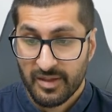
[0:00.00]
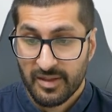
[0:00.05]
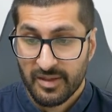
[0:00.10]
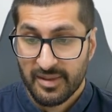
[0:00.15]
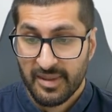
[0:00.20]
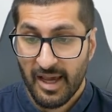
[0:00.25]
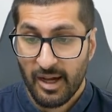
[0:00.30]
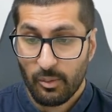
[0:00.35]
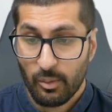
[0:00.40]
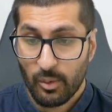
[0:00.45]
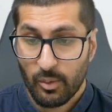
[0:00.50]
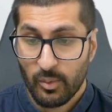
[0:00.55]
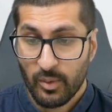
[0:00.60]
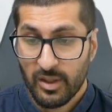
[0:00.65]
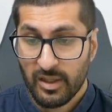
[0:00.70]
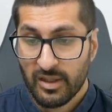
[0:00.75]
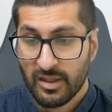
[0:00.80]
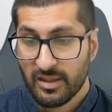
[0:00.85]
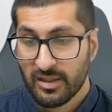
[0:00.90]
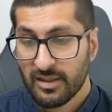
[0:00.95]
That will
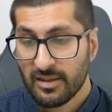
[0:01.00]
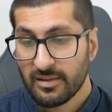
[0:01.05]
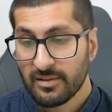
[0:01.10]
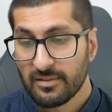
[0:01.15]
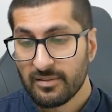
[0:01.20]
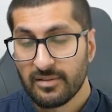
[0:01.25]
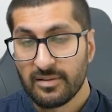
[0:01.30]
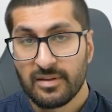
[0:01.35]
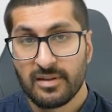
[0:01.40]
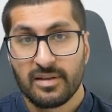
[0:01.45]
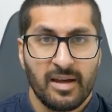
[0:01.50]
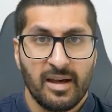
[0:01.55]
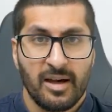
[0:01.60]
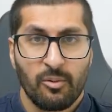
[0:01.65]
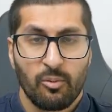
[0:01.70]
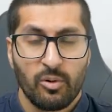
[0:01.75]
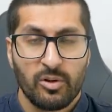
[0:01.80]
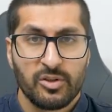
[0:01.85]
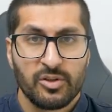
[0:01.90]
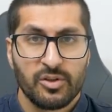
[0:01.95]
work.
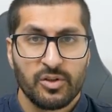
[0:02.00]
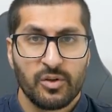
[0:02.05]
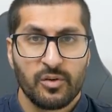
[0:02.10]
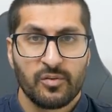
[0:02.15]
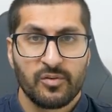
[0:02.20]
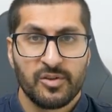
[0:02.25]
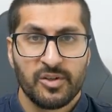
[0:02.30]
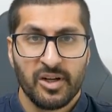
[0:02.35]
And once you've